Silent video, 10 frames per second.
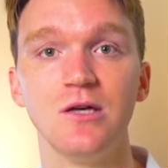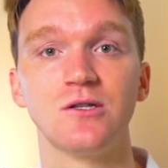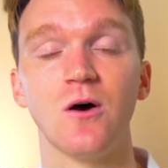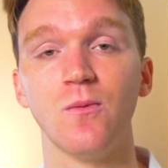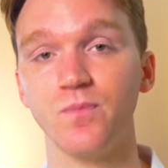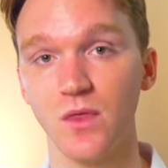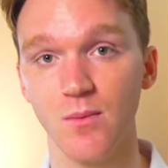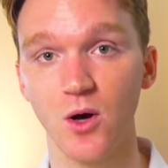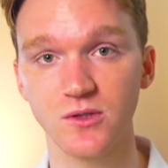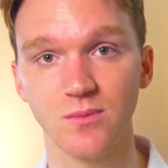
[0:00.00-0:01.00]
So
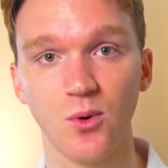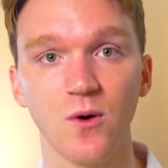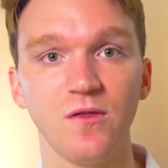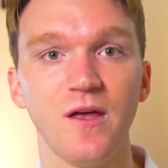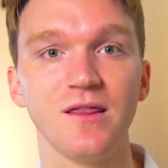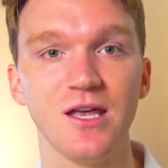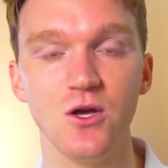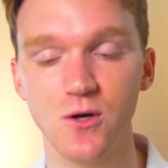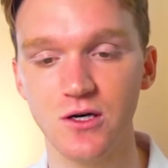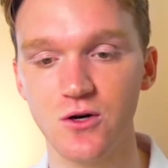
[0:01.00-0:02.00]
the most important thing that
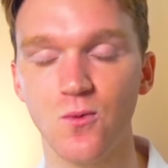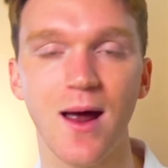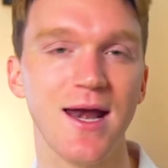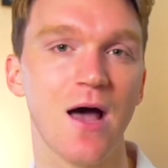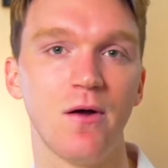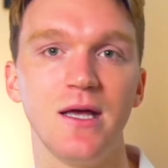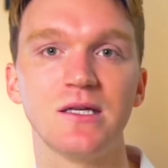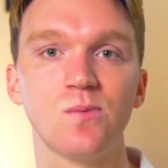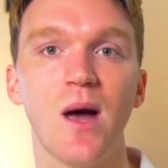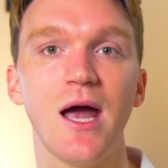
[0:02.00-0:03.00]
you can do right now in
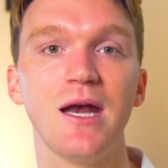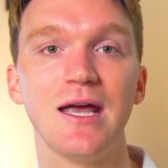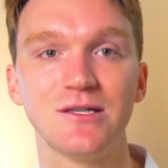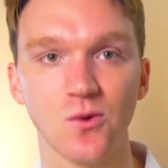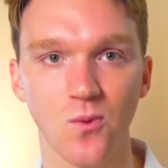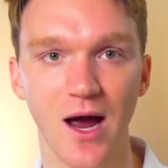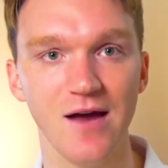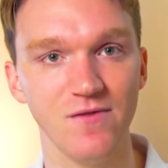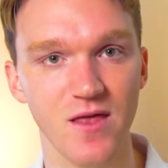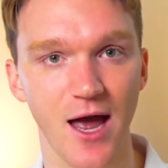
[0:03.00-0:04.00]
his mind is
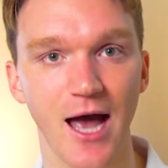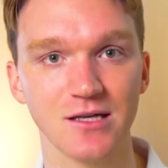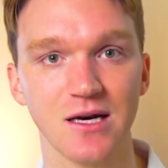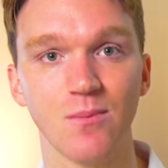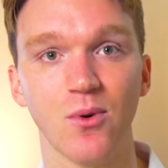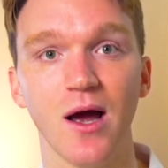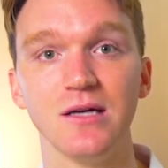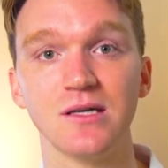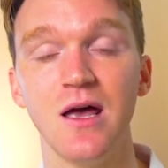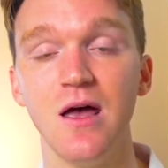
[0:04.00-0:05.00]
arrive at the asking
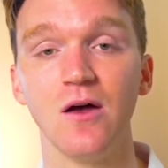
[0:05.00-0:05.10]
price